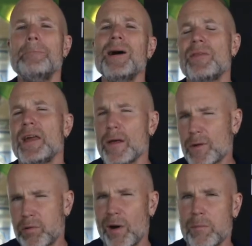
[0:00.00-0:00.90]
But the
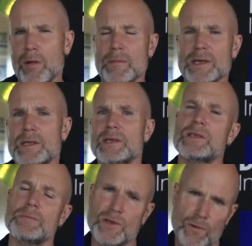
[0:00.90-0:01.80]
other problem is the
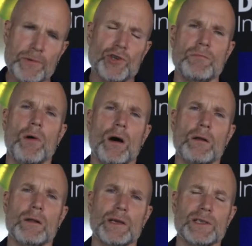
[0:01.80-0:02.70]
subscription
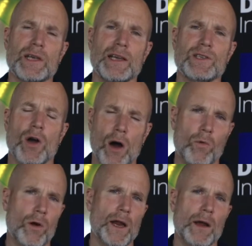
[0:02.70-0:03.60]
model is
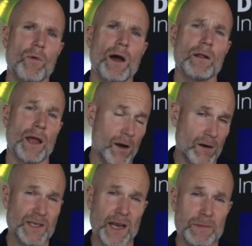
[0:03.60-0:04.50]
not working well. In
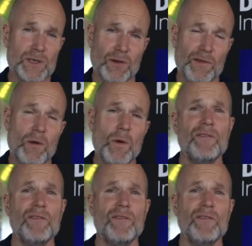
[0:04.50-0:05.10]
our same survey, we